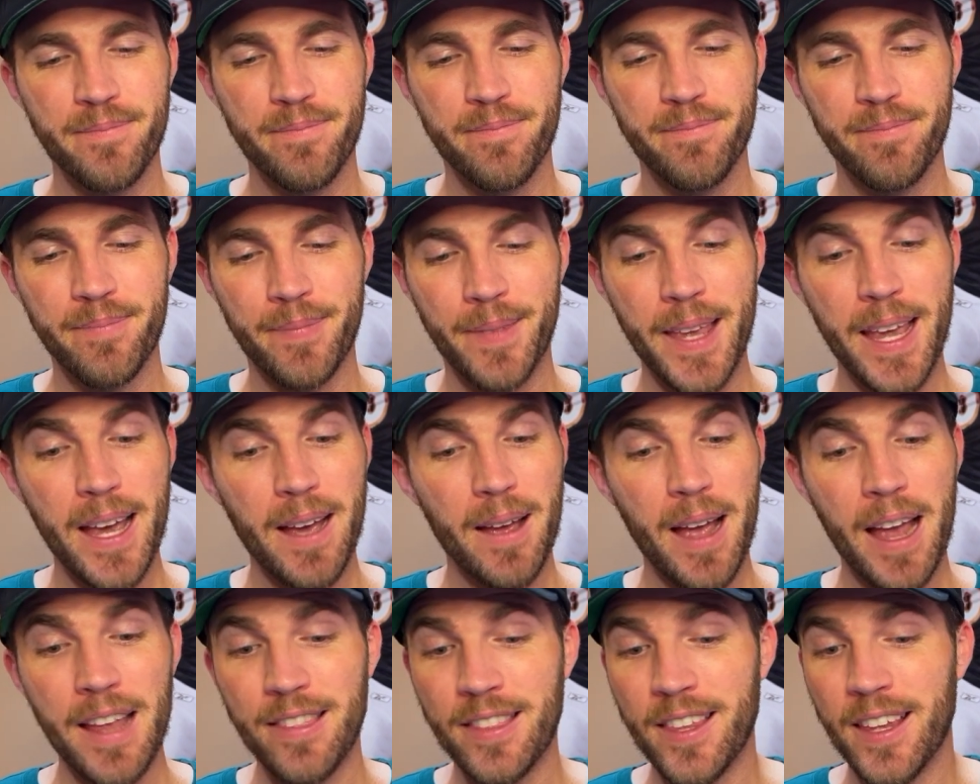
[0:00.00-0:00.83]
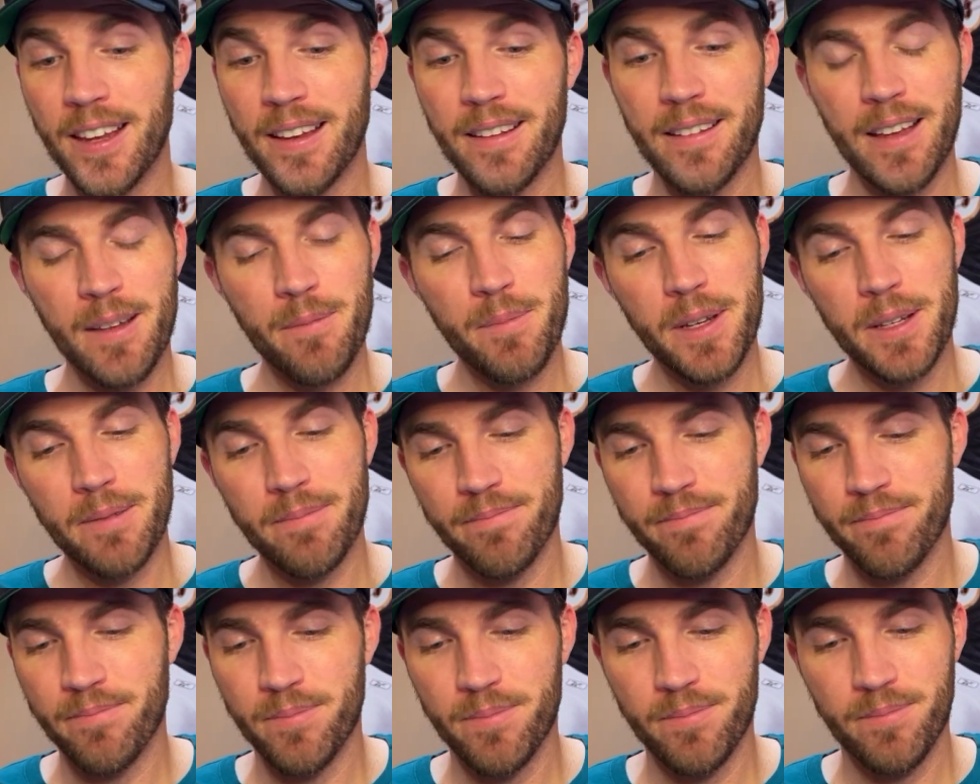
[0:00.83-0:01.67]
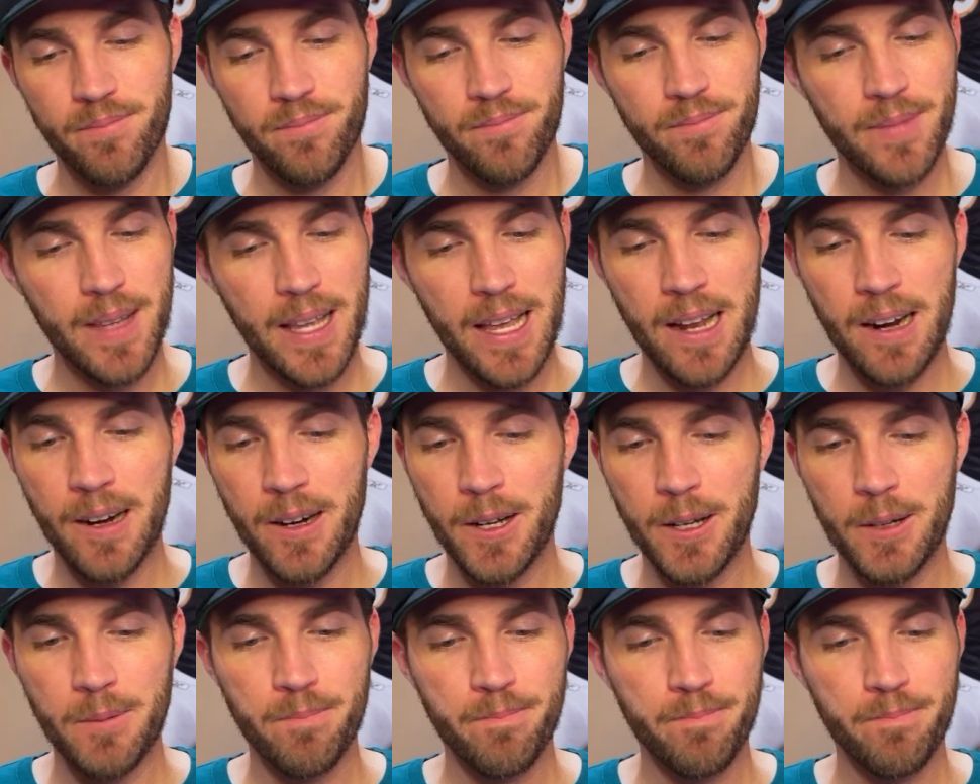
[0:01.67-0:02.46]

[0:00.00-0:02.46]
Yeah, I don't know.